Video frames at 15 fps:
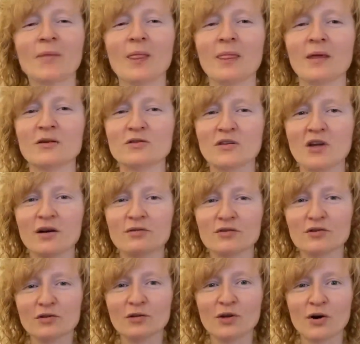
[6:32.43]
they just kind of
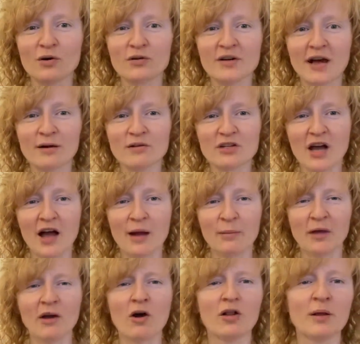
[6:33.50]
slow down time.
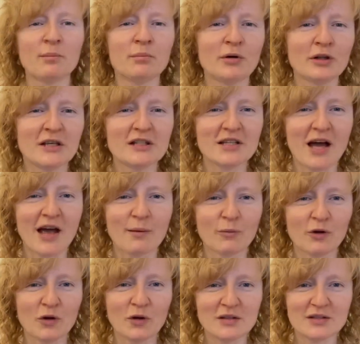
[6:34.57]
They call it bullet time,
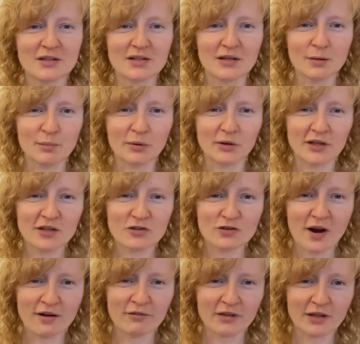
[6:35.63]
where you can see a bullet
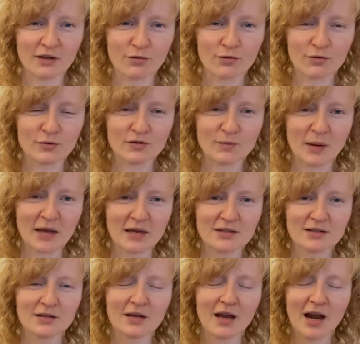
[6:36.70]
traveling through
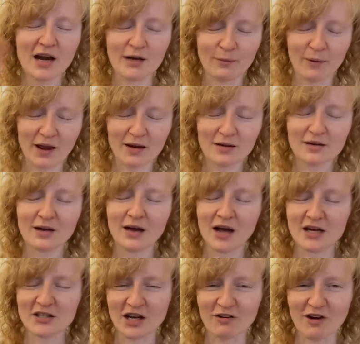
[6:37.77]
space. Anyway,
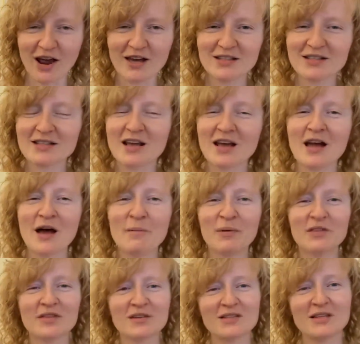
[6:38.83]
I digress.
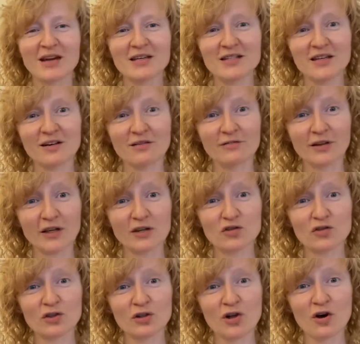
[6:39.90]
But this idea of like
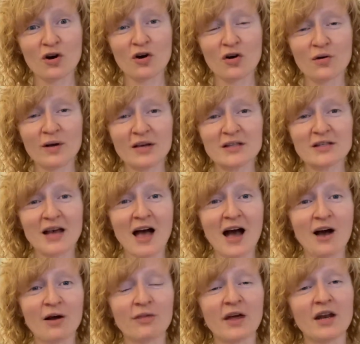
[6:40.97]
slowing
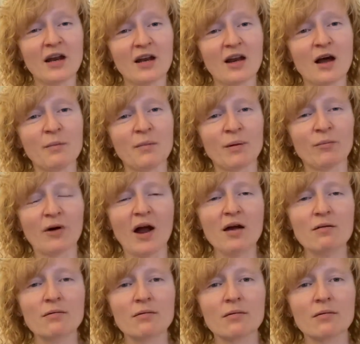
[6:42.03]
down that incoming breath,